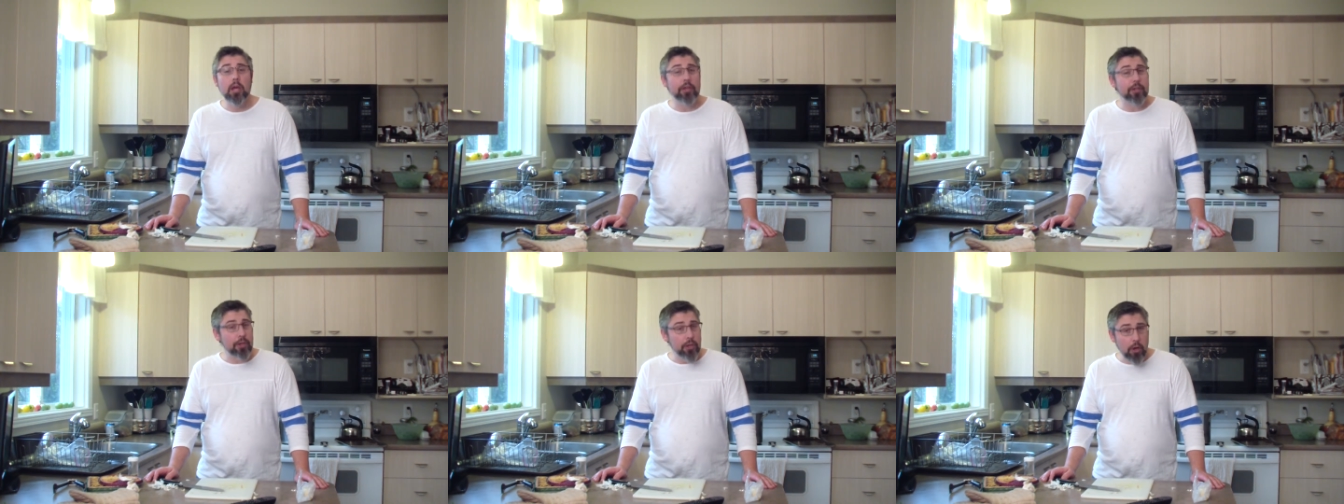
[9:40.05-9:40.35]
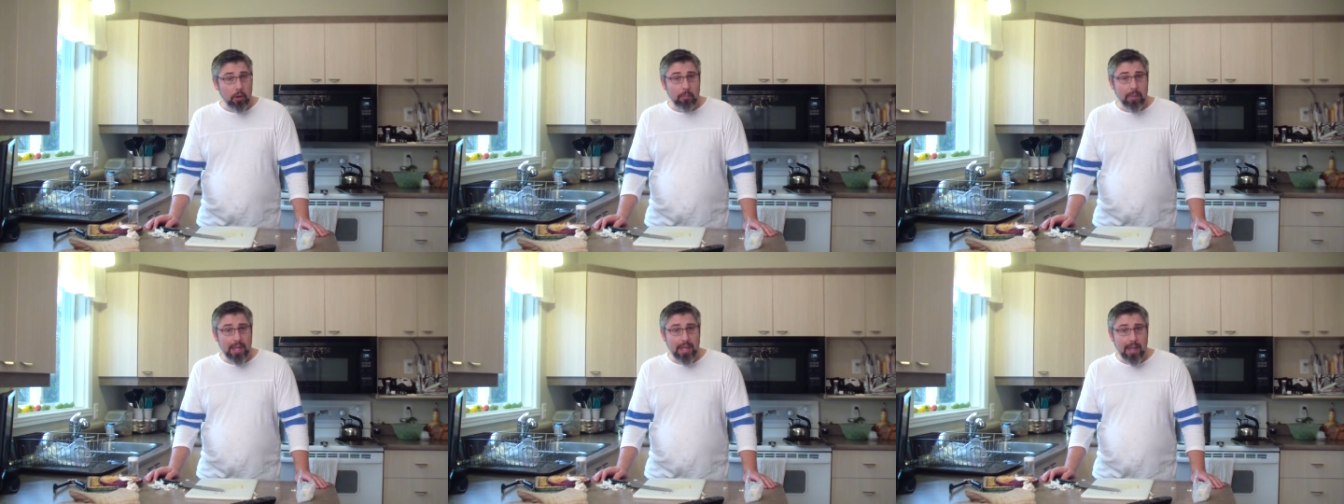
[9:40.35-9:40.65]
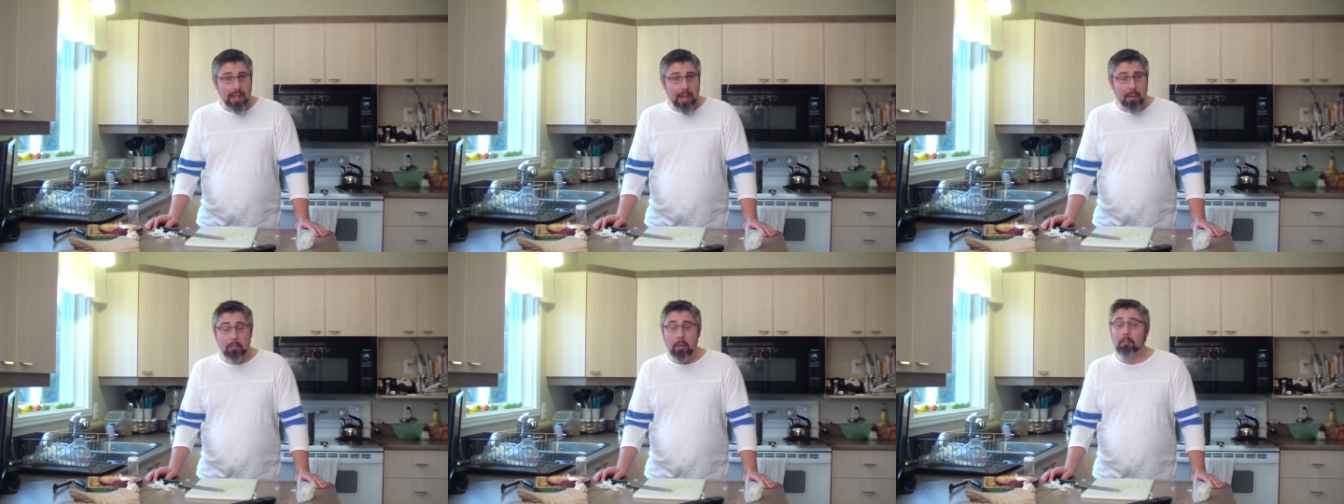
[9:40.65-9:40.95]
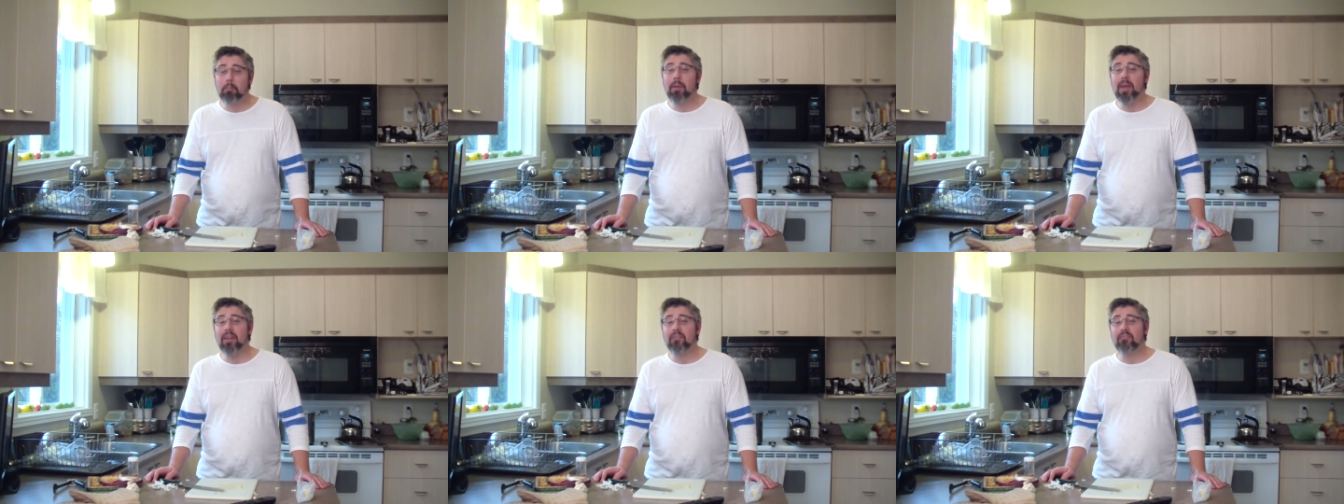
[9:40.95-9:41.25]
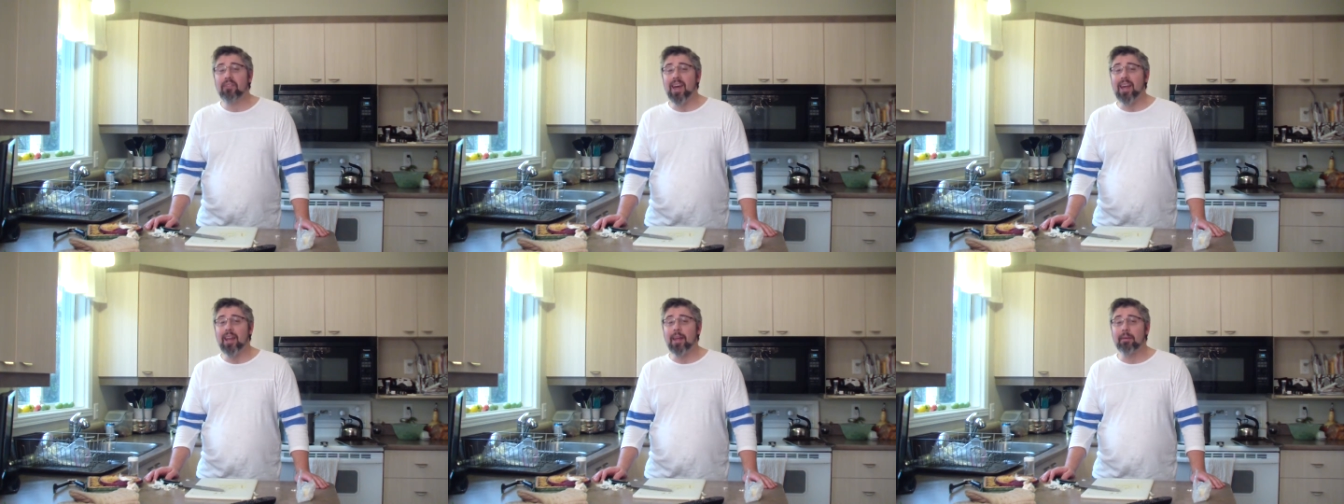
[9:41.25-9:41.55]
You know me, I'm a big
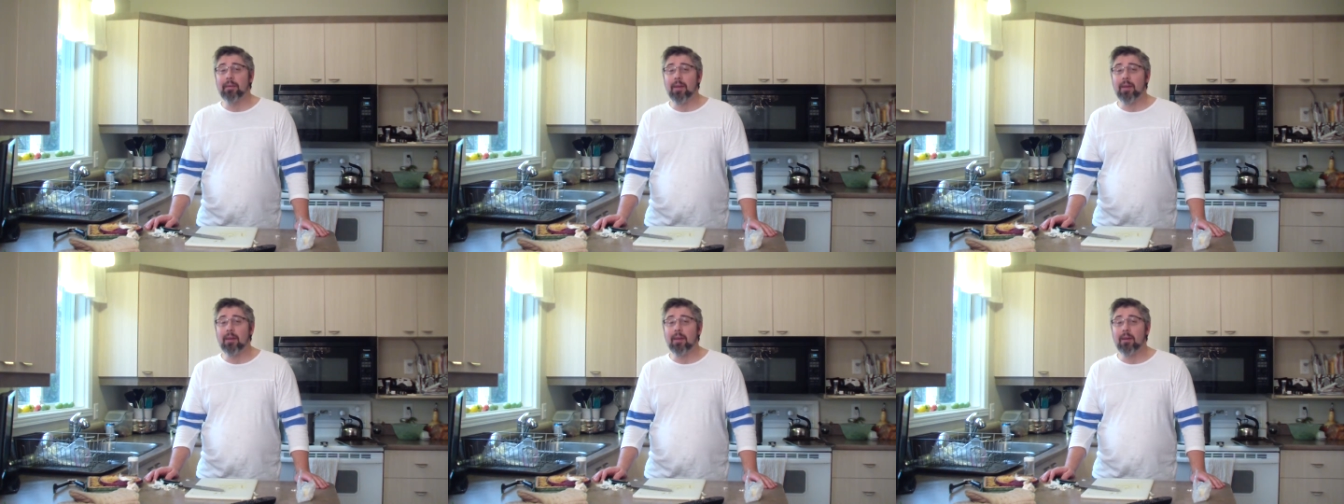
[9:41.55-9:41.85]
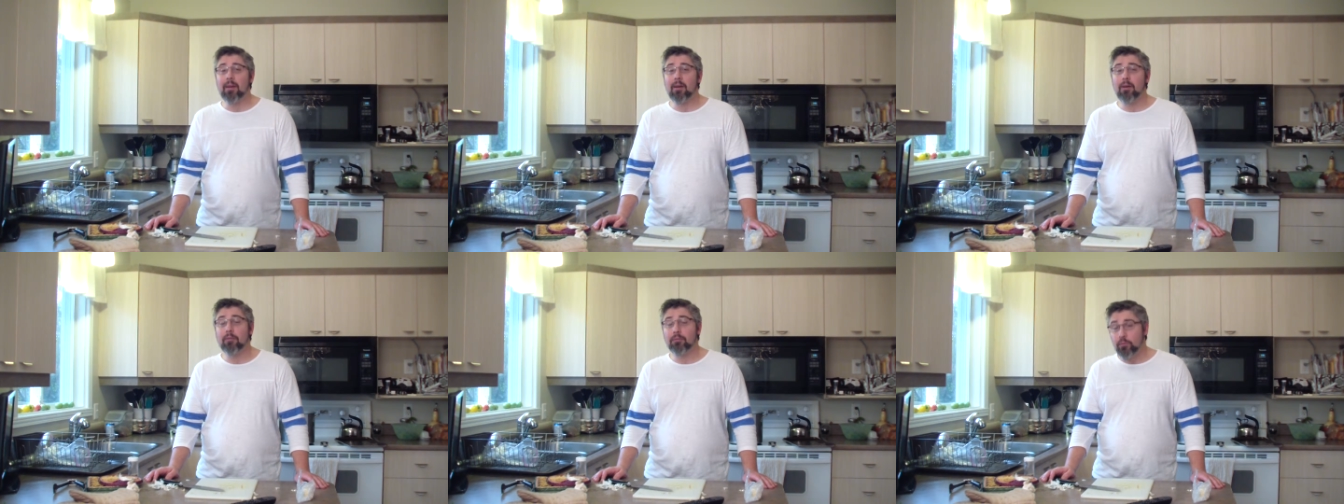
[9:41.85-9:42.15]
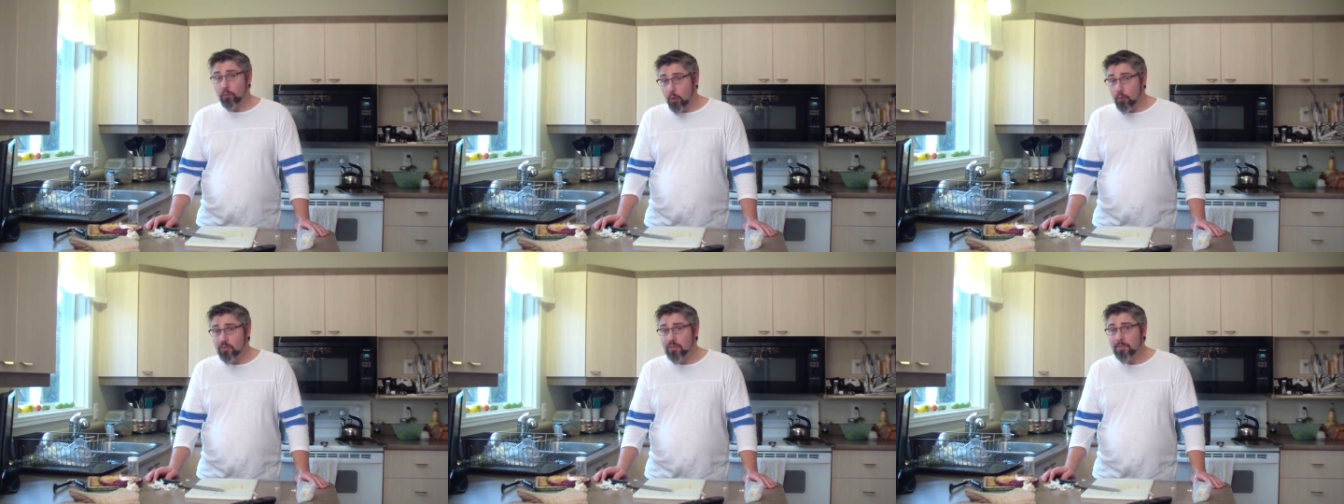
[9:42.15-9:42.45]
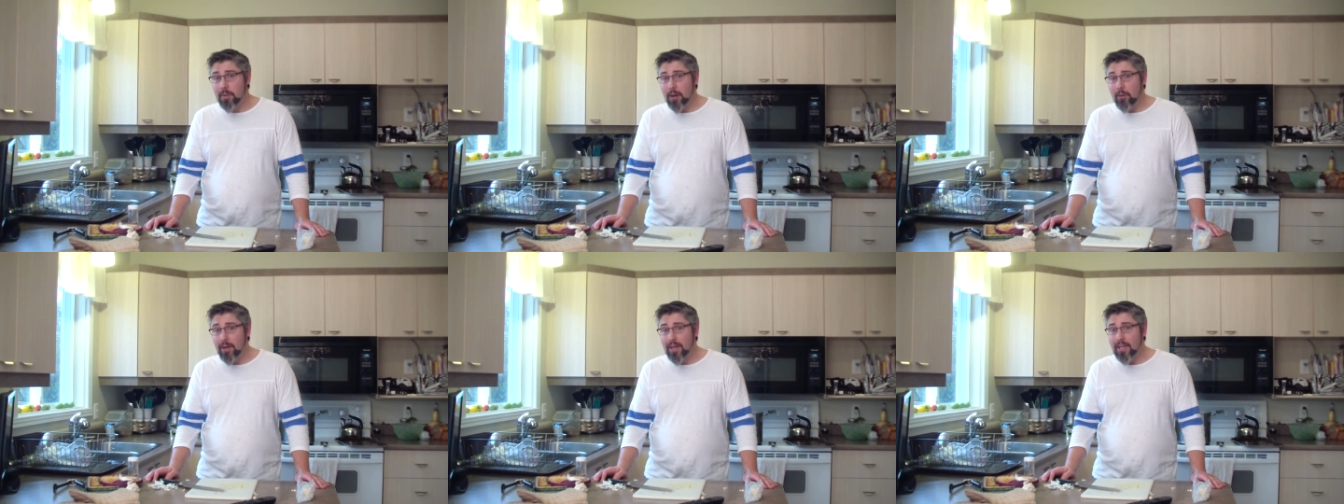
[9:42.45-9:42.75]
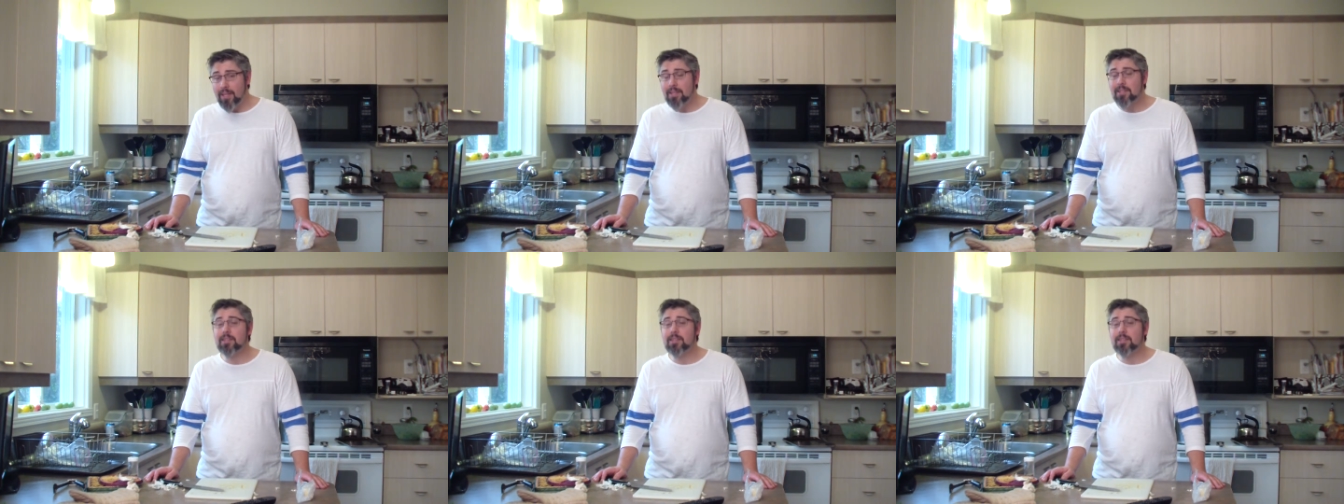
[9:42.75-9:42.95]
fan of rosemary,